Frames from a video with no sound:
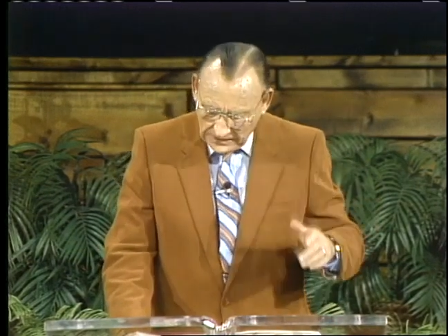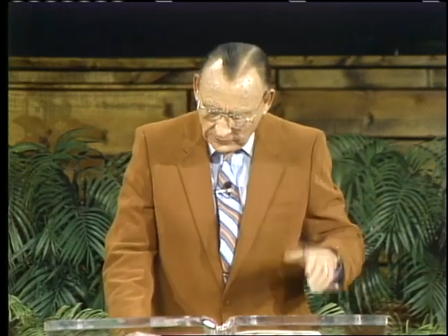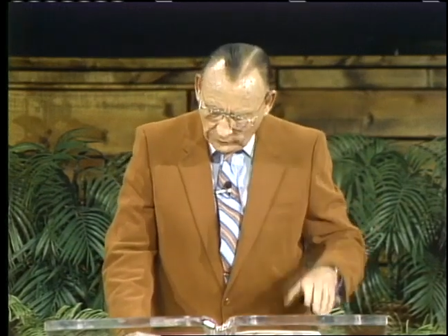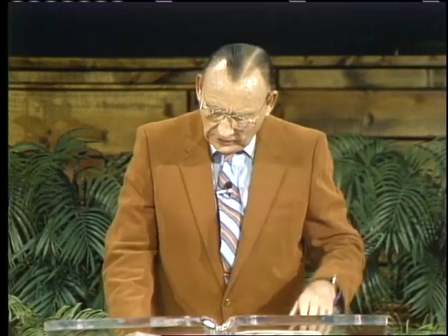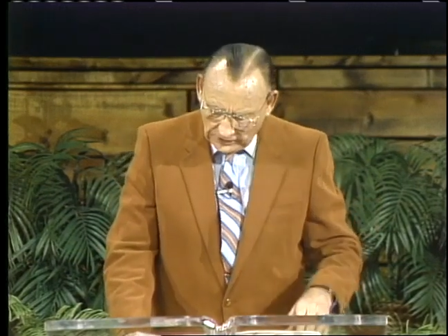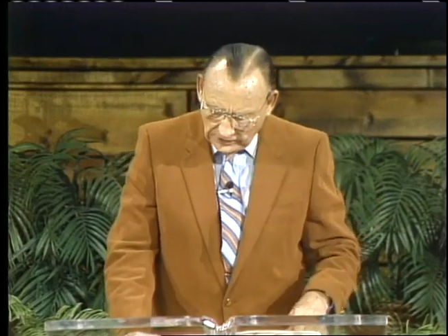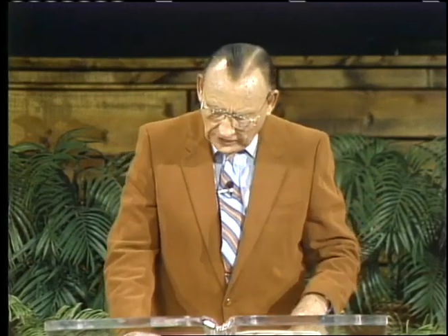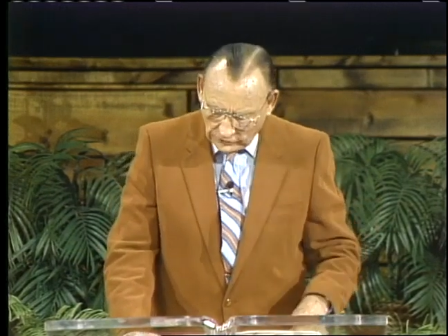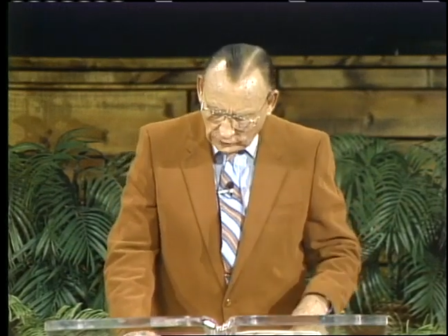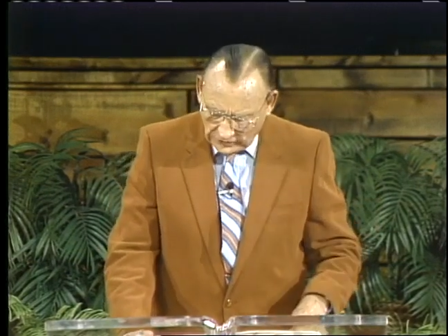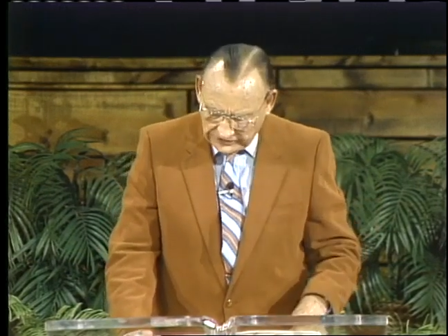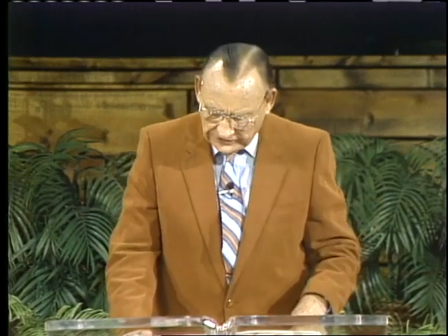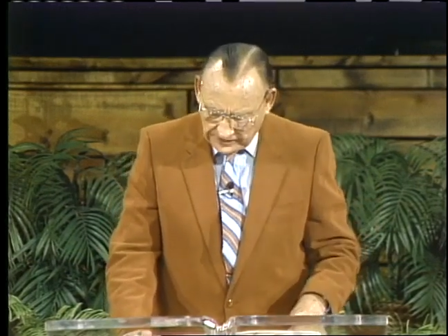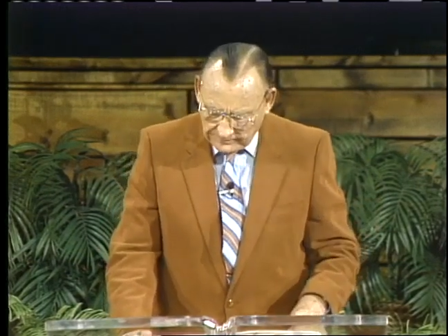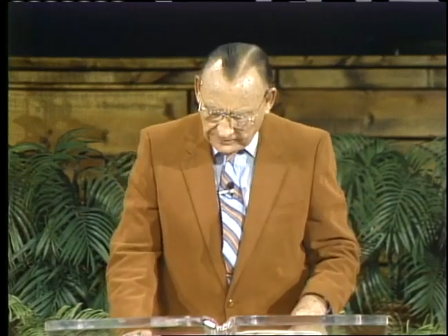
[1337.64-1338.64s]
We haven't got
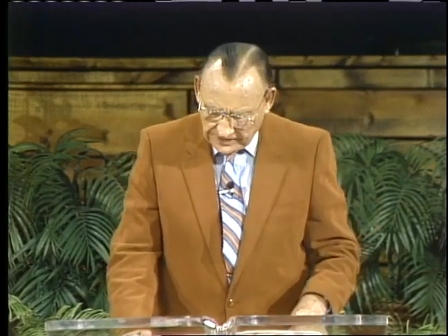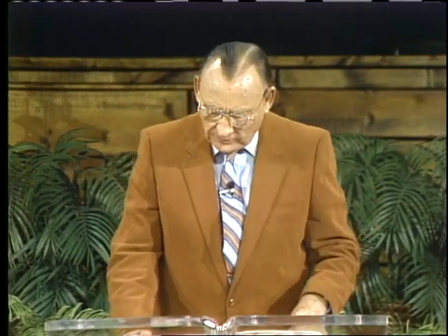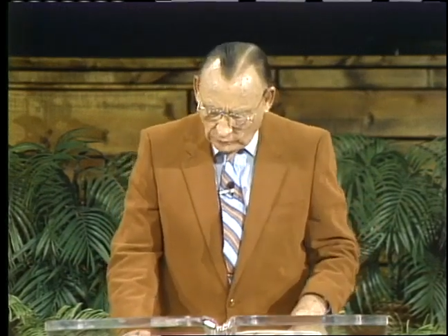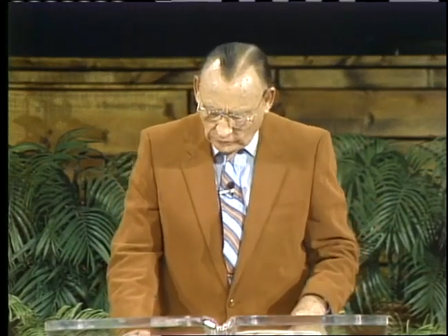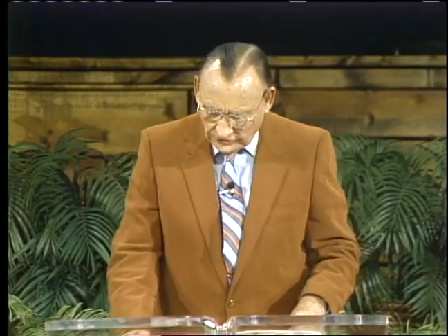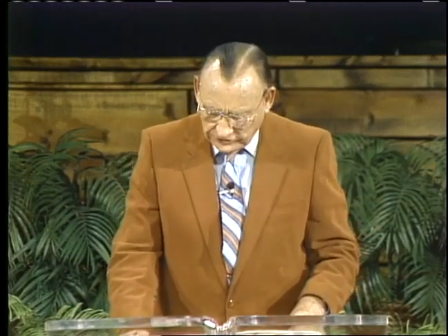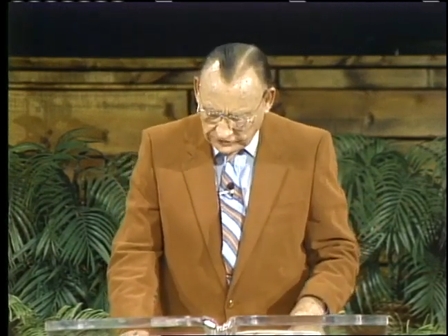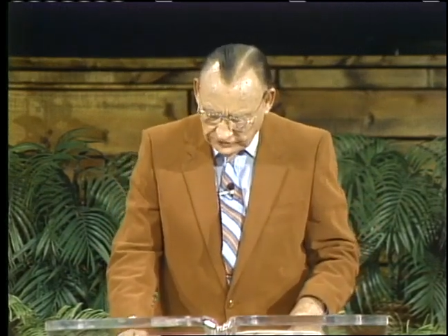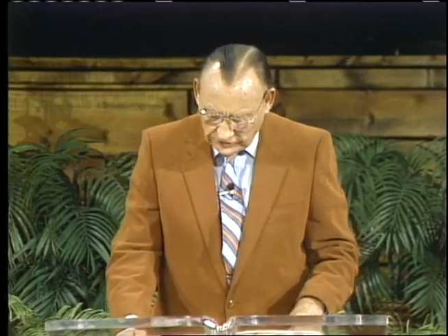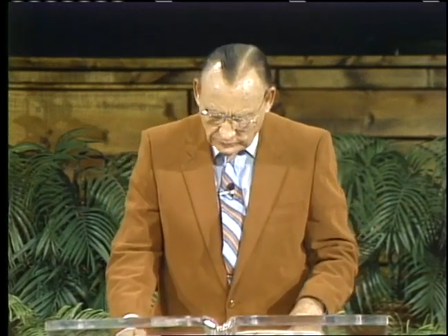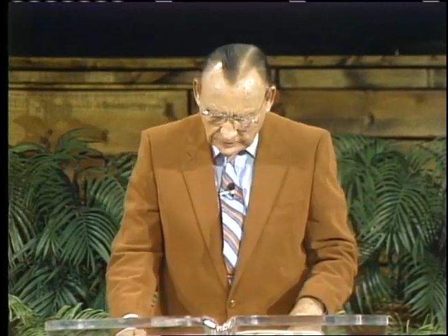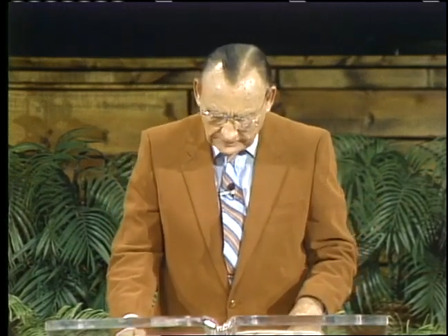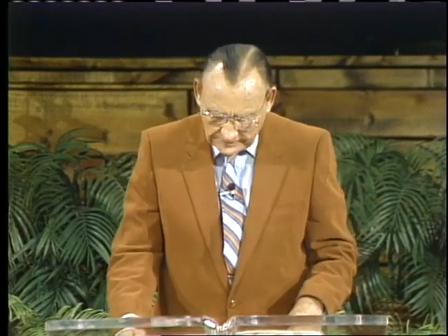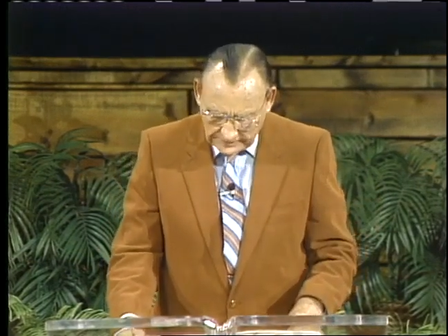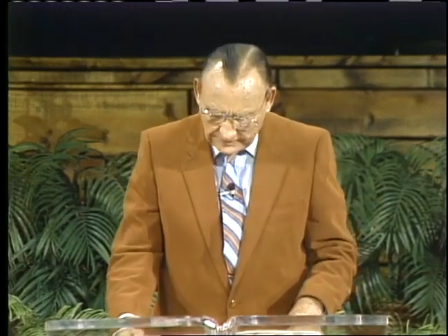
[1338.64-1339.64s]
quite that bad in Washington.
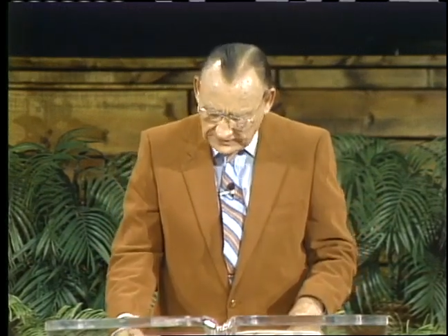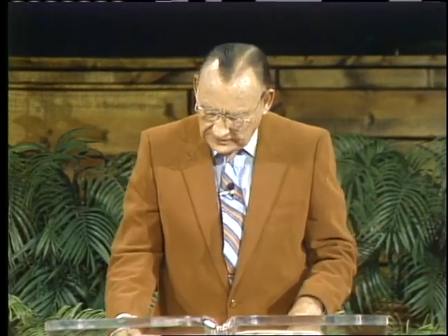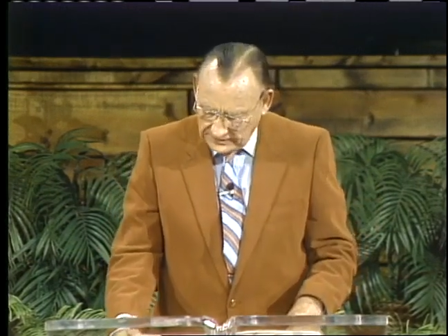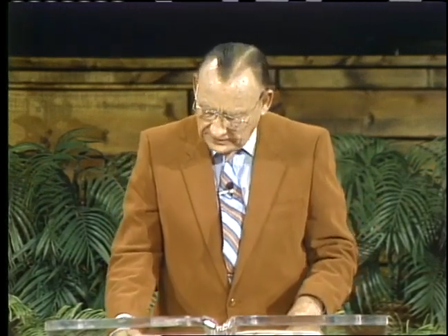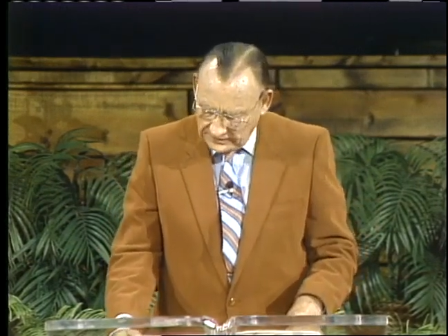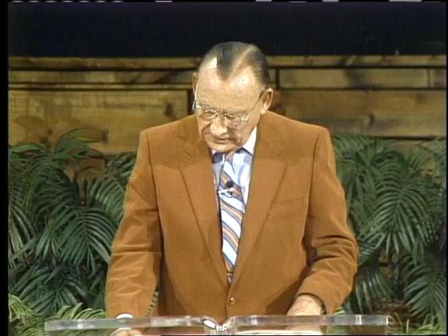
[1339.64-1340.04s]
We may be